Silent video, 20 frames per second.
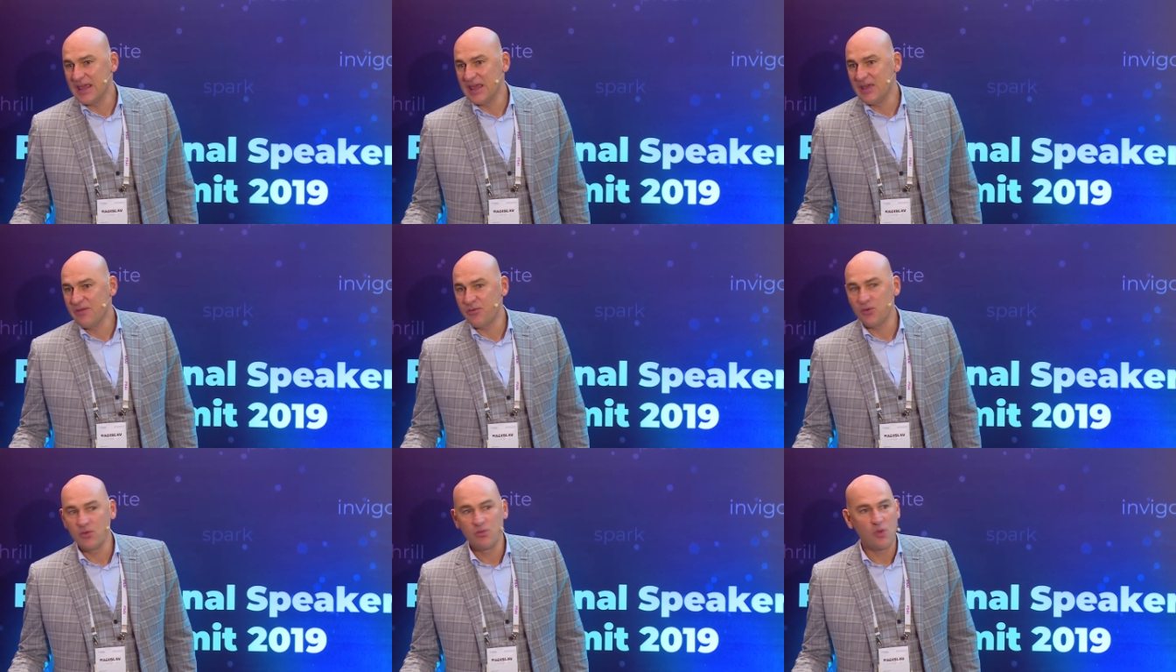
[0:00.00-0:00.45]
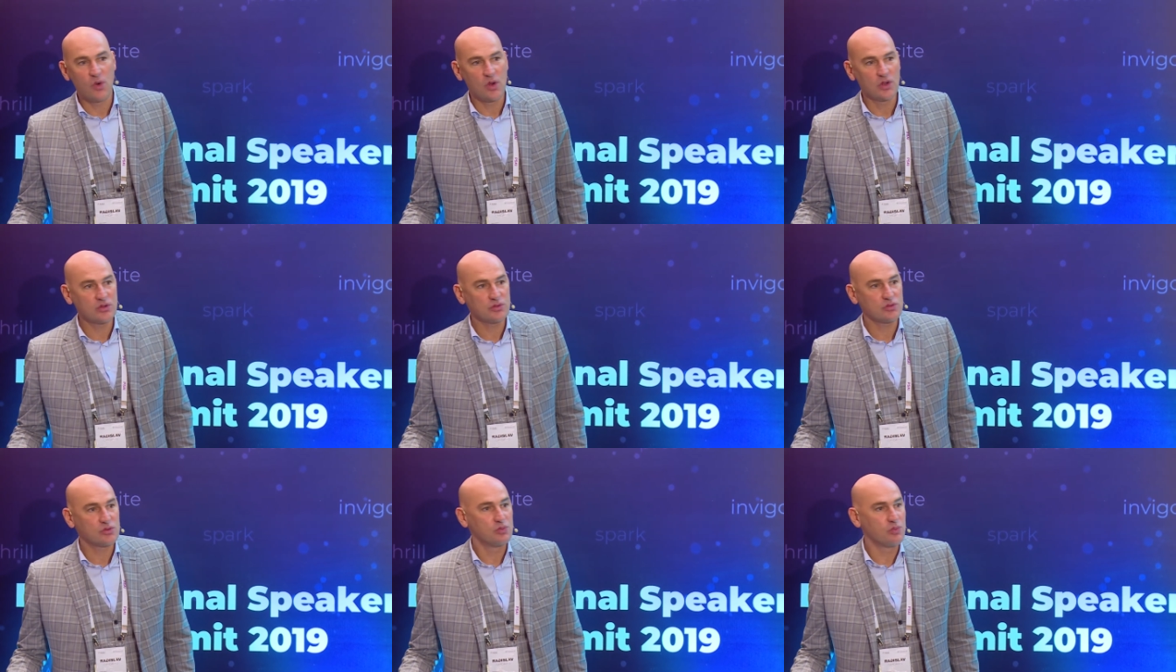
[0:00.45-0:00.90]
If you
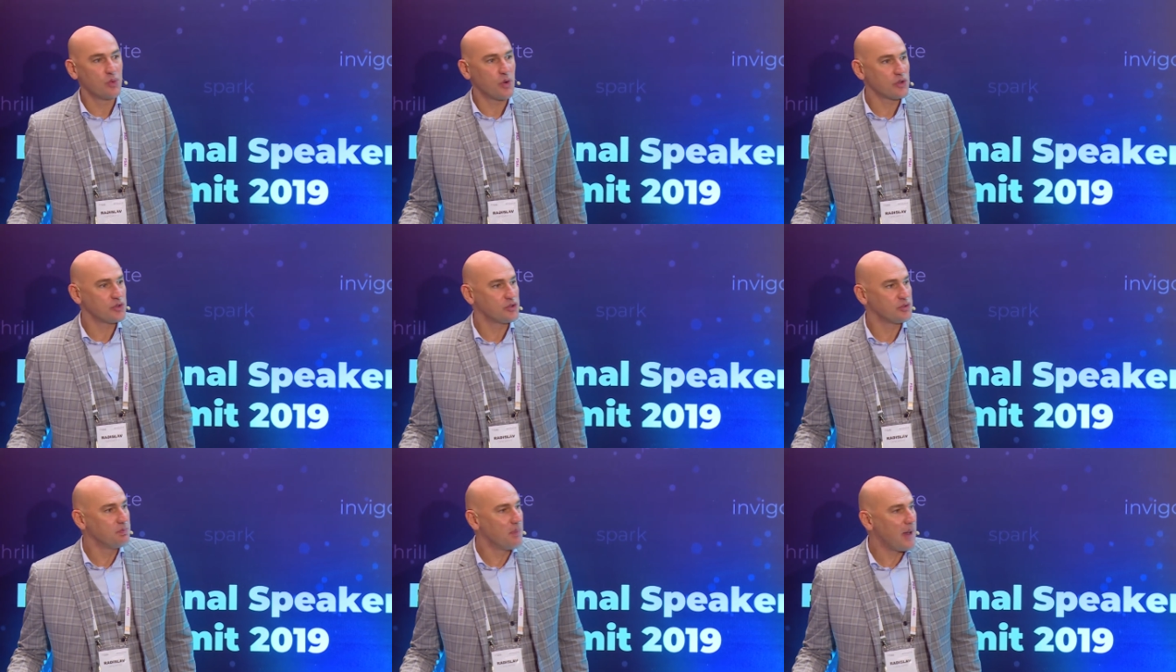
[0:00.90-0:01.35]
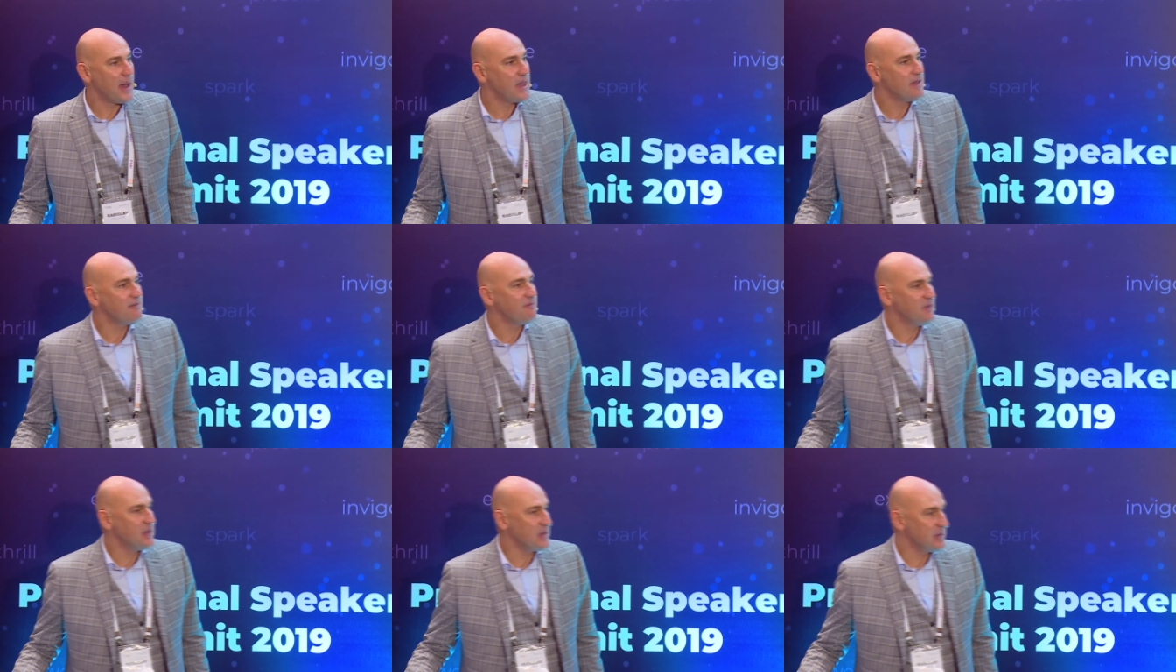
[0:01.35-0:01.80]
want to watch
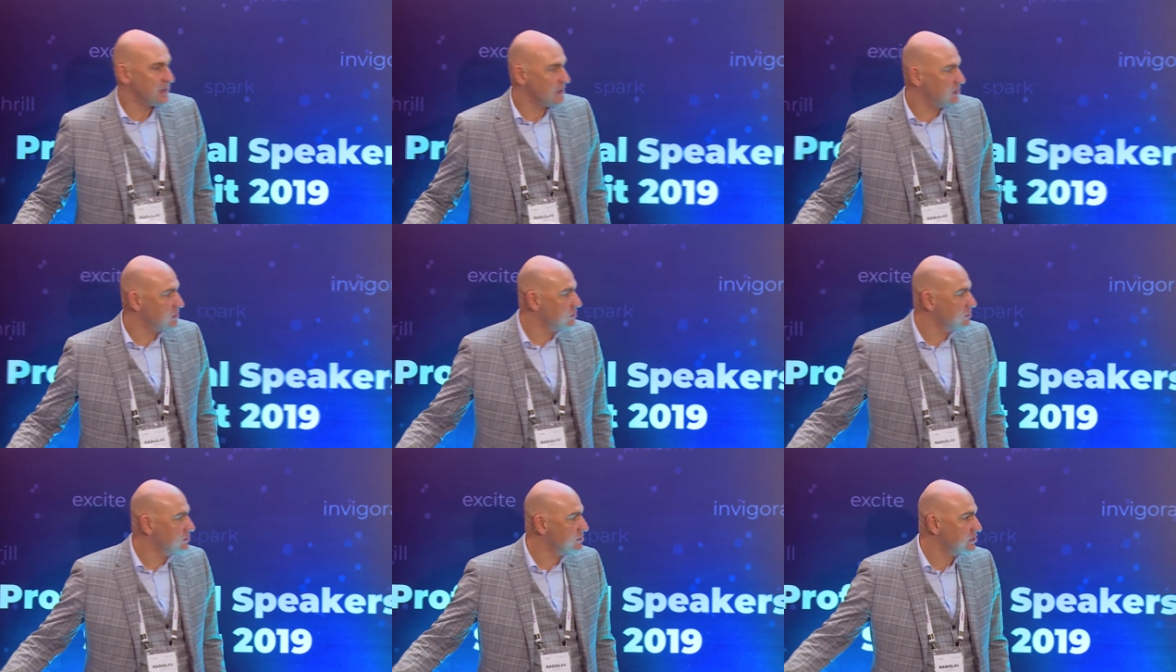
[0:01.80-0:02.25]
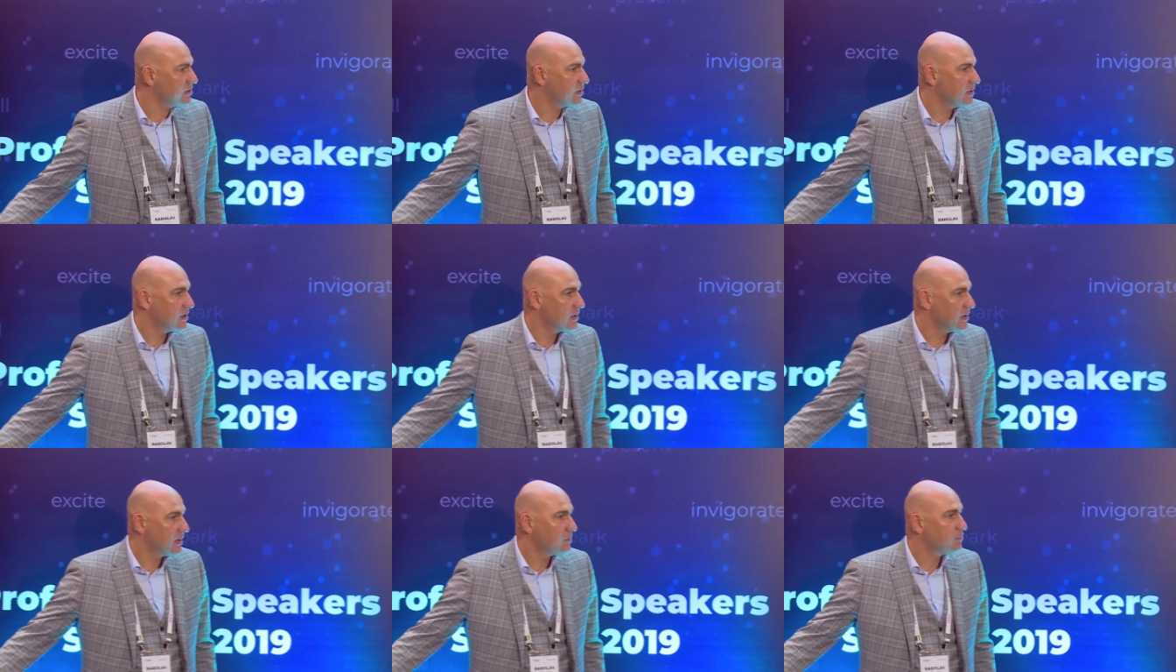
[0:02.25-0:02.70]
my videos
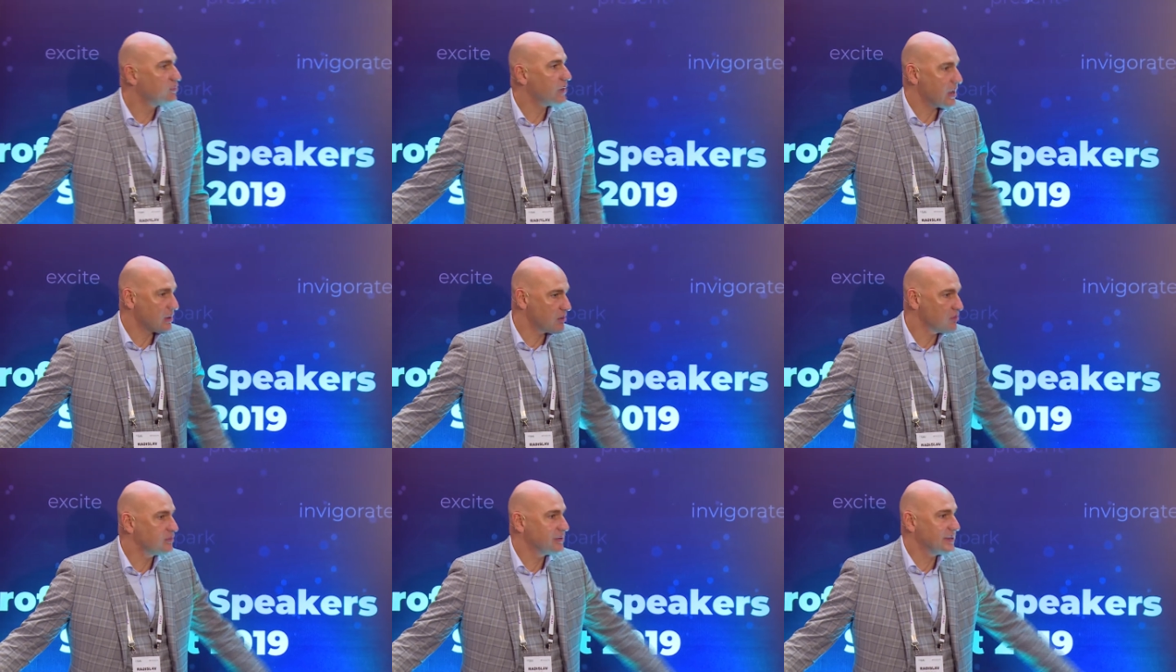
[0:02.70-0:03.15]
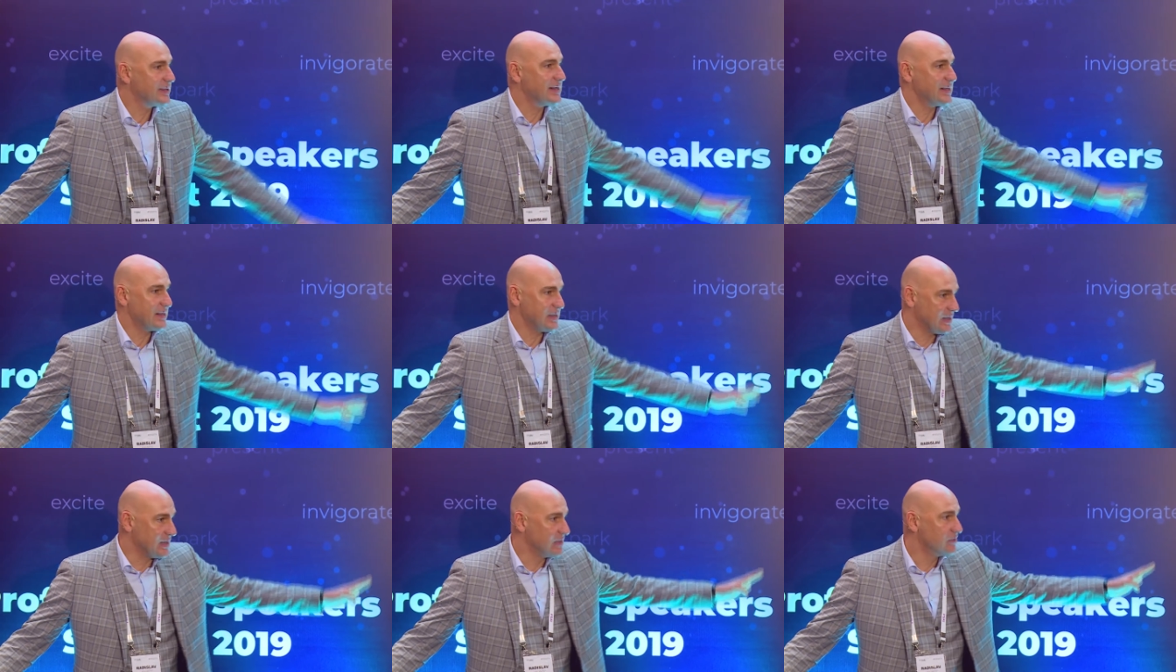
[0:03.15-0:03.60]

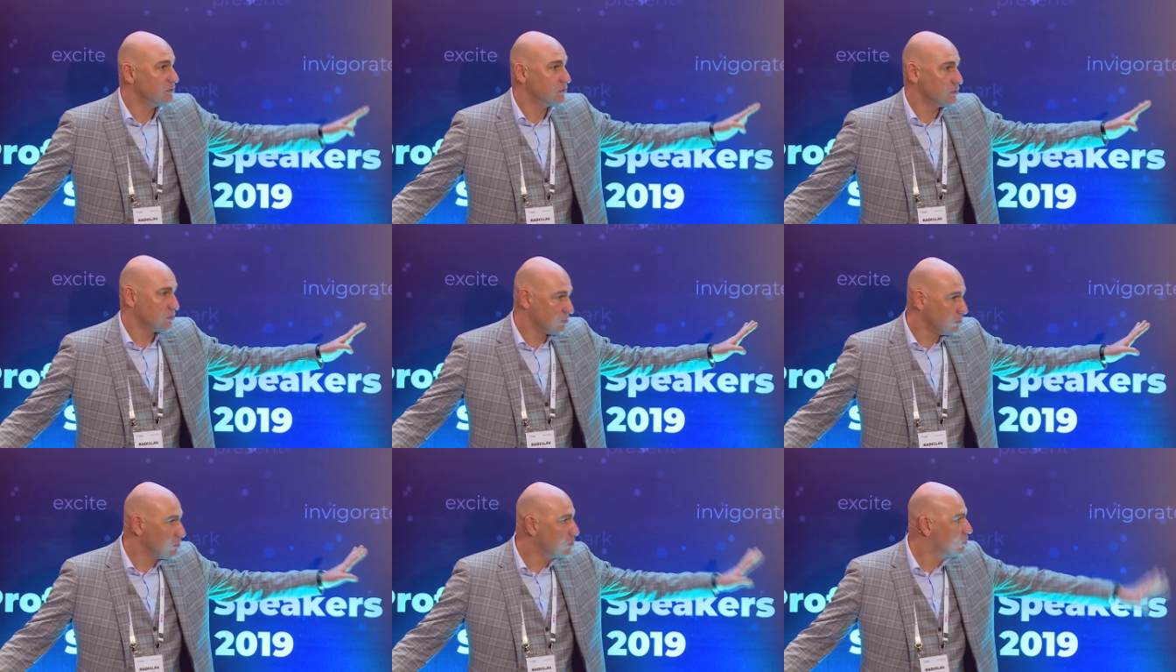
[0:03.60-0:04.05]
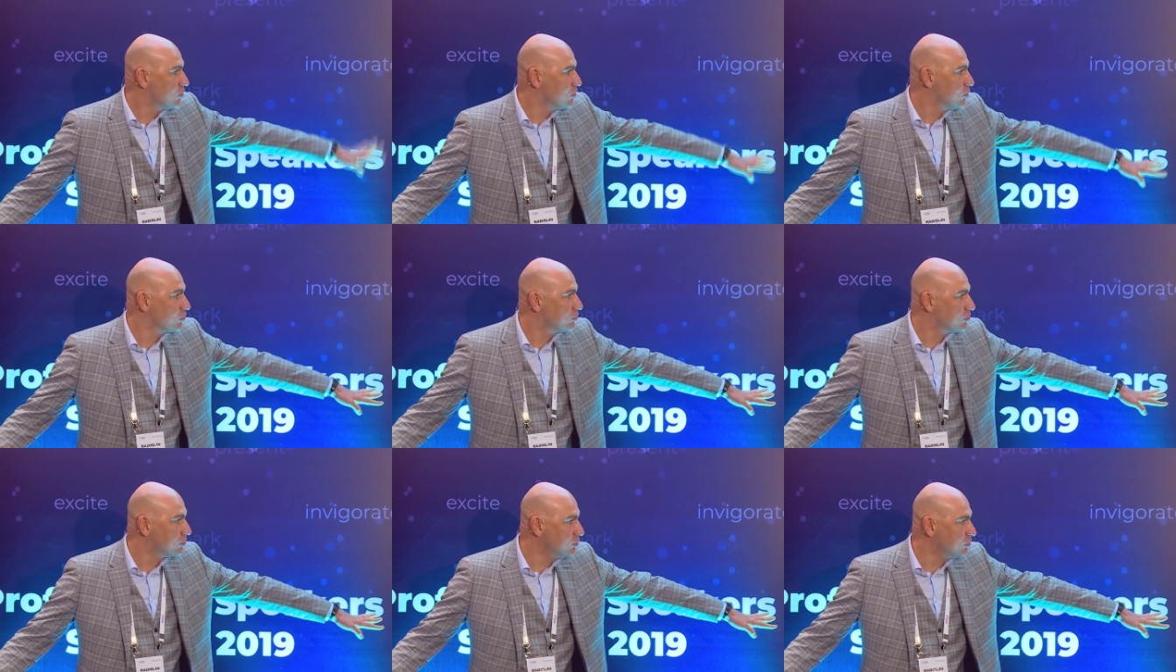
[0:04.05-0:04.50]
regularly in
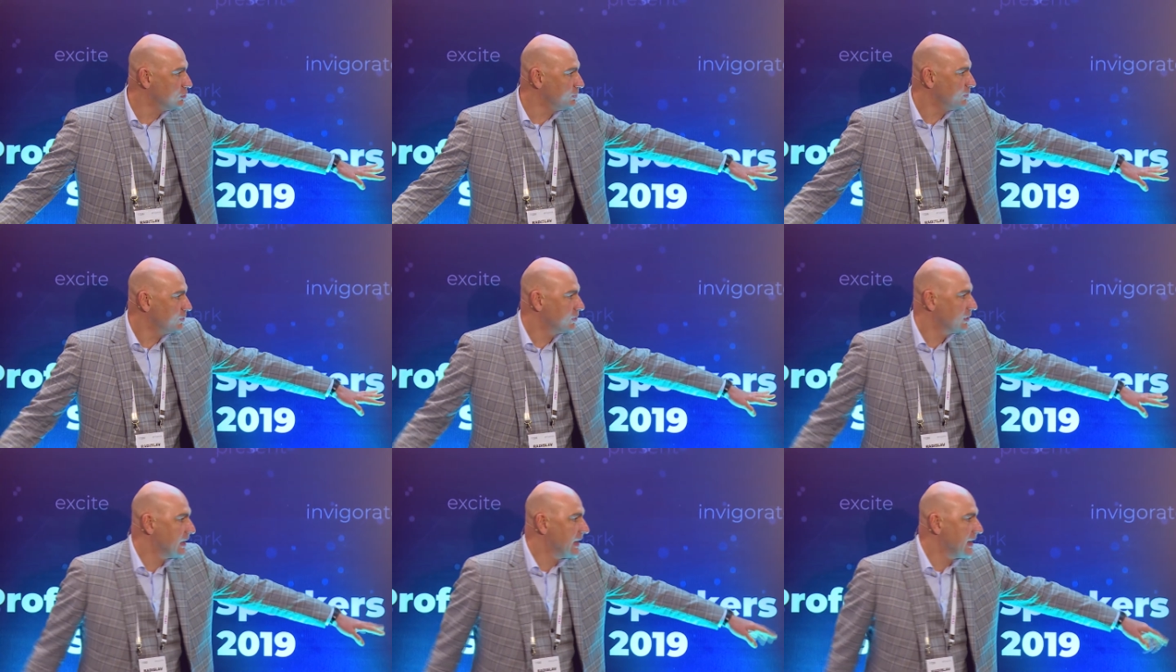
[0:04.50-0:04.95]
YouTube,